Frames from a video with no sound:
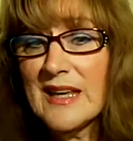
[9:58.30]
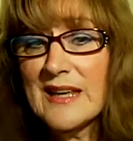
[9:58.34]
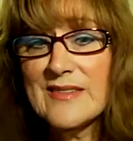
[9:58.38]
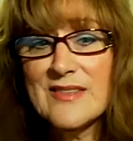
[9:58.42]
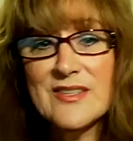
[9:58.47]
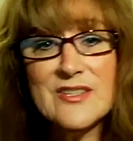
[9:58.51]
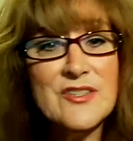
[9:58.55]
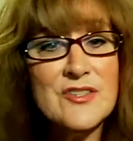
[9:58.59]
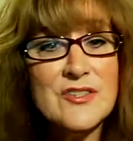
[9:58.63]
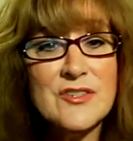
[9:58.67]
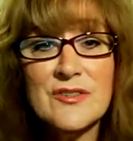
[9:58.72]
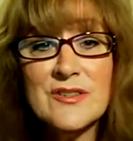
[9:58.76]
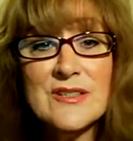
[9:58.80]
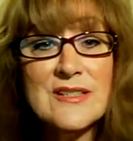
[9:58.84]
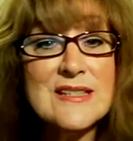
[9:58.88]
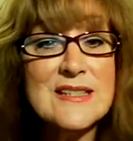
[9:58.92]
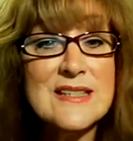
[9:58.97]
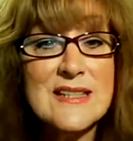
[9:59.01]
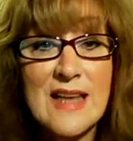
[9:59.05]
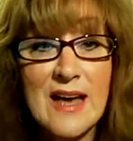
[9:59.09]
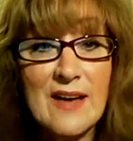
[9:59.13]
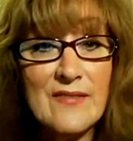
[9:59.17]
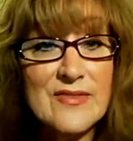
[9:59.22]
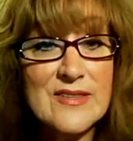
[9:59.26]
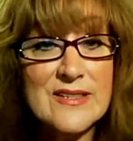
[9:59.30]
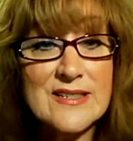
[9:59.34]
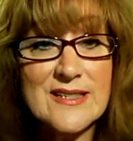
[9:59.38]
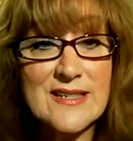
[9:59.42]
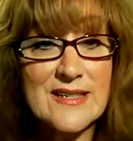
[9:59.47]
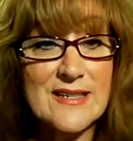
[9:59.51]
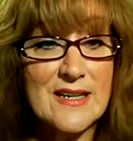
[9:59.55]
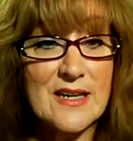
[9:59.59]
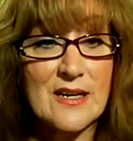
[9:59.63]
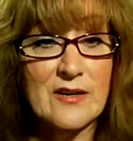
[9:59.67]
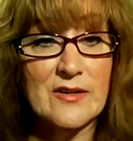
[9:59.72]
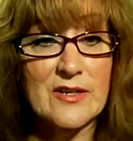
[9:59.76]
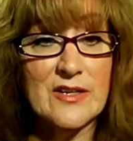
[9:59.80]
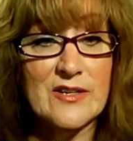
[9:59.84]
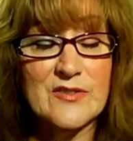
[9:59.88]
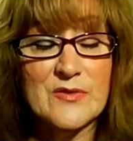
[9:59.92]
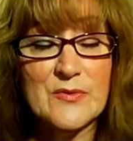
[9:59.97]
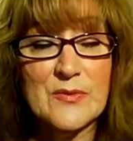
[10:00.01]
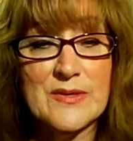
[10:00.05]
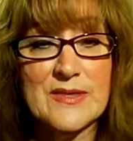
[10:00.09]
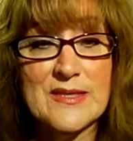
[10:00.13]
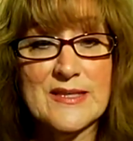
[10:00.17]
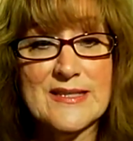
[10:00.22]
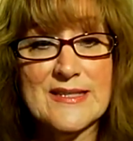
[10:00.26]
The students love the
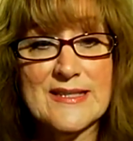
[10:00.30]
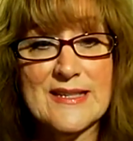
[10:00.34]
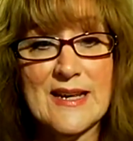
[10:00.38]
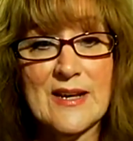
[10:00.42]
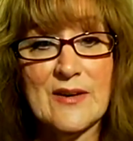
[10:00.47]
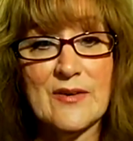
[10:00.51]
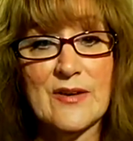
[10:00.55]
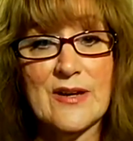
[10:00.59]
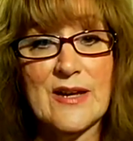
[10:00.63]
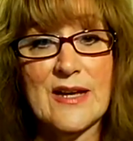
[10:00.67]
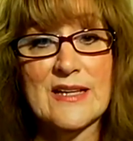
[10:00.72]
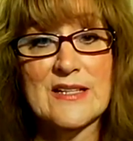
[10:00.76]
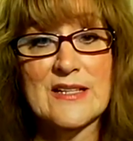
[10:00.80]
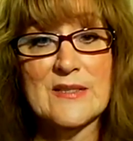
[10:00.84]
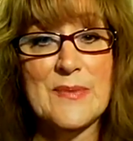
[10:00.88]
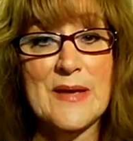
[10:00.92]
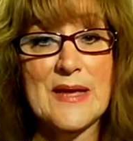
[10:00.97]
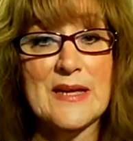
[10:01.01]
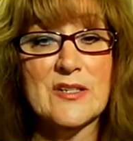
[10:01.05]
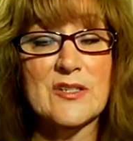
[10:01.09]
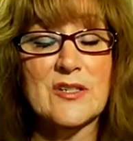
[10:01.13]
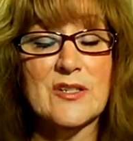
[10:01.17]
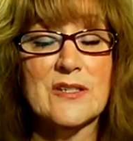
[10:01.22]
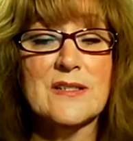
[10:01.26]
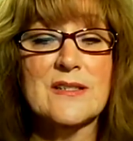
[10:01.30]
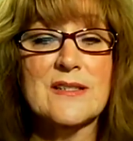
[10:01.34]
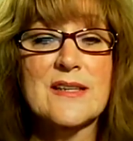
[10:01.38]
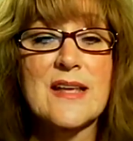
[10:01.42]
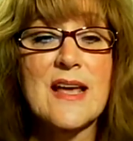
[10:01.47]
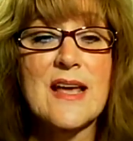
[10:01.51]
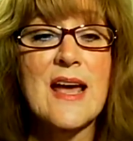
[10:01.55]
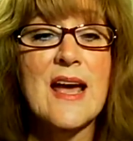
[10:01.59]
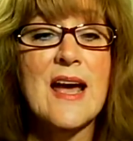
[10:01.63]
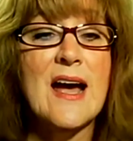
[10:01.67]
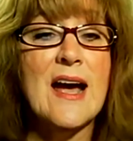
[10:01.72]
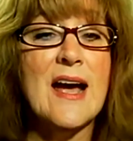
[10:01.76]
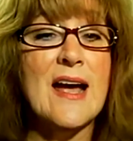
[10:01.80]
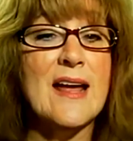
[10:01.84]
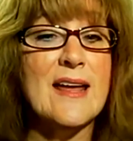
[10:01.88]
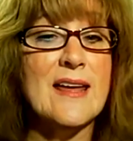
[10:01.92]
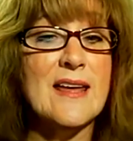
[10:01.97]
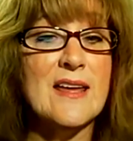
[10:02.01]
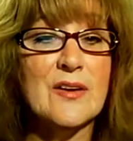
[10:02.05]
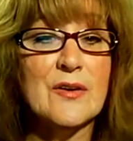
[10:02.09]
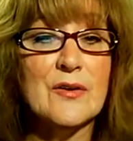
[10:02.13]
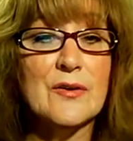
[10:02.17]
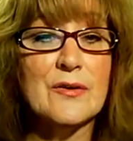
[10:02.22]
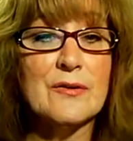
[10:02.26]
scenarios with the standardized patients. I
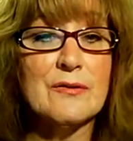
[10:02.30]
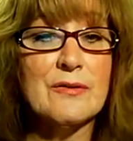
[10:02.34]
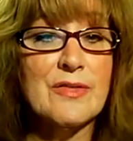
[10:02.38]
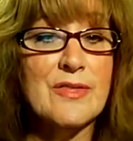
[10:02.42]
hear